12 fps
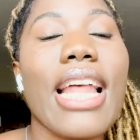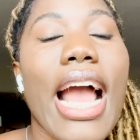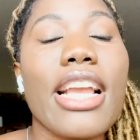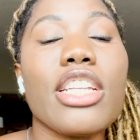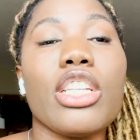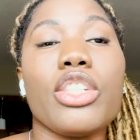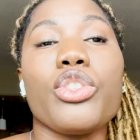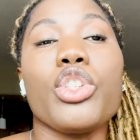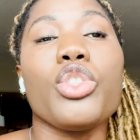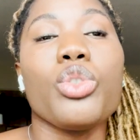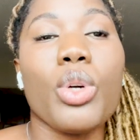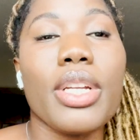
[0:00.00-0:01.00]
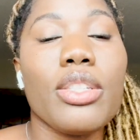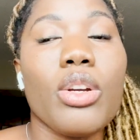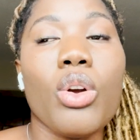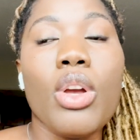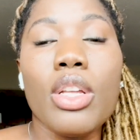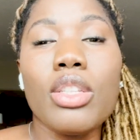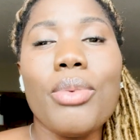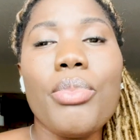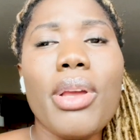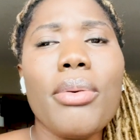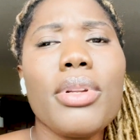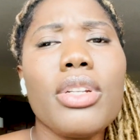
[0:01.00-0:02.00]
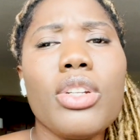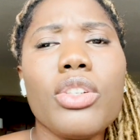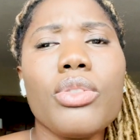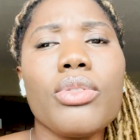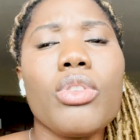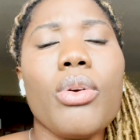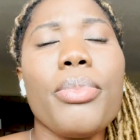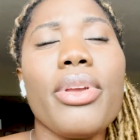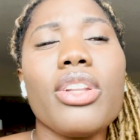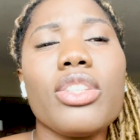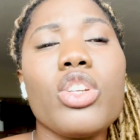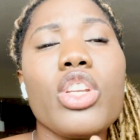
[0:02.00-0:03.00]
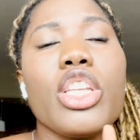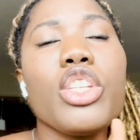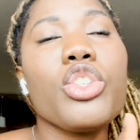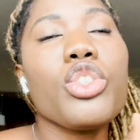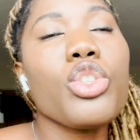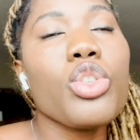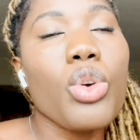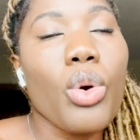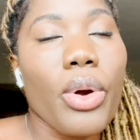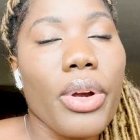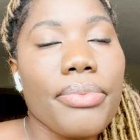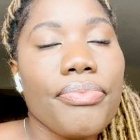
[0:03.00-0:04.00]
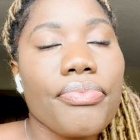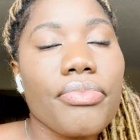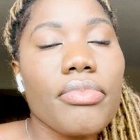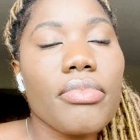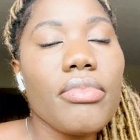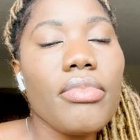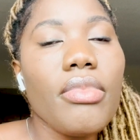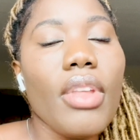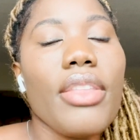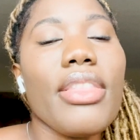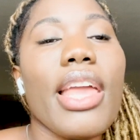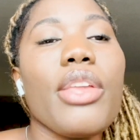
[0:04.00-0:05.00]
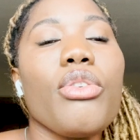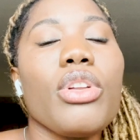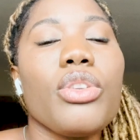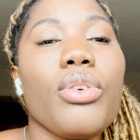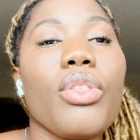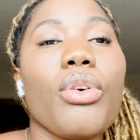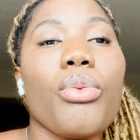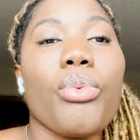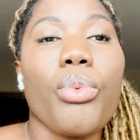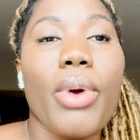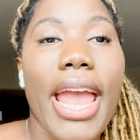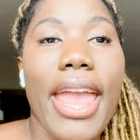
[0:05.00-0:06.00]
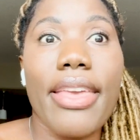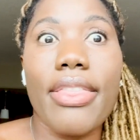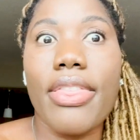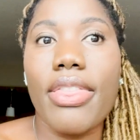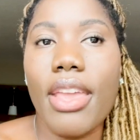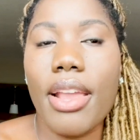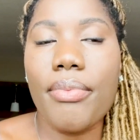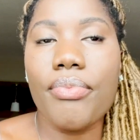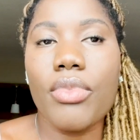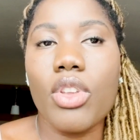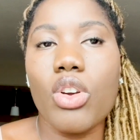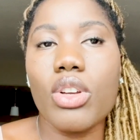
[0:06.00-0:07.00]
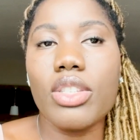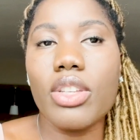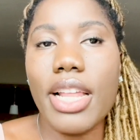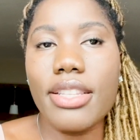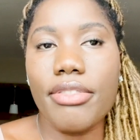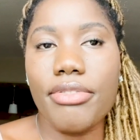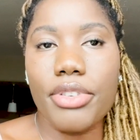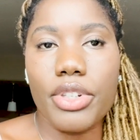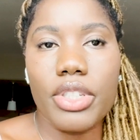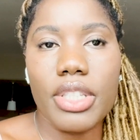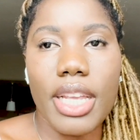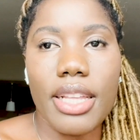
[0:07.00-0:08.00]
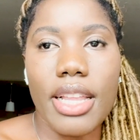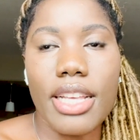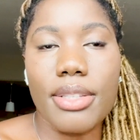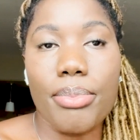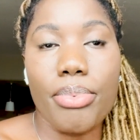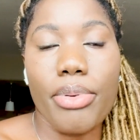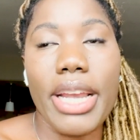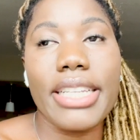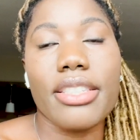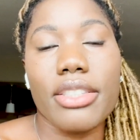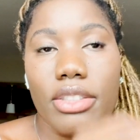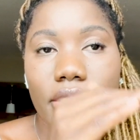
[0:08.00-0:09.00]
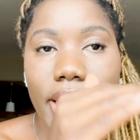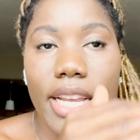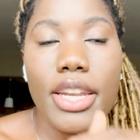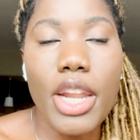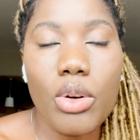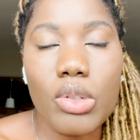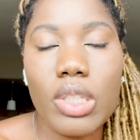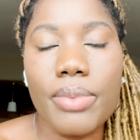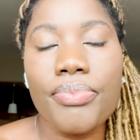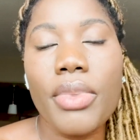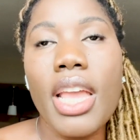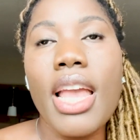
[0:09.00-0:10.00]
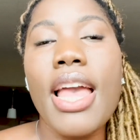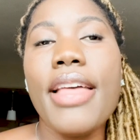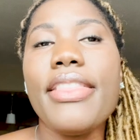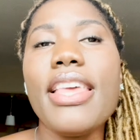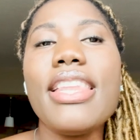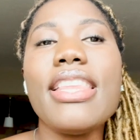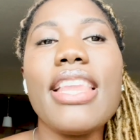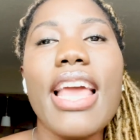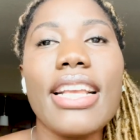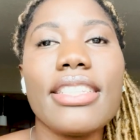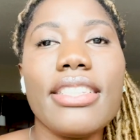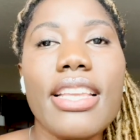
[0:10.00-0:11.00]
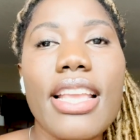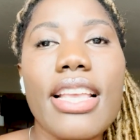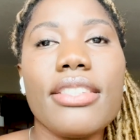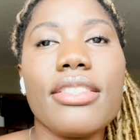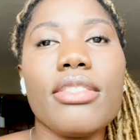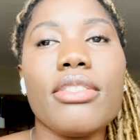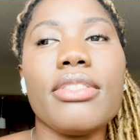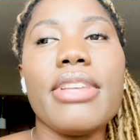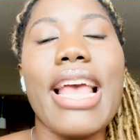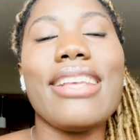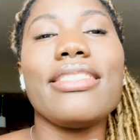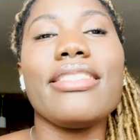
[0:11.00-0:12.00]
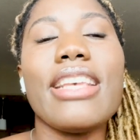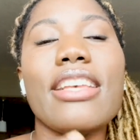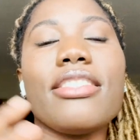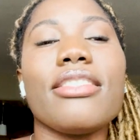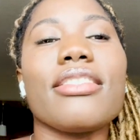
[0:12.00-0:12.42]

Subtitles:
architectural drawing to be able to know, to be able to ensure that you are doing the right thing. Okay, so that's the first thing, that's the pricing. So take notes. The next thing is to assess your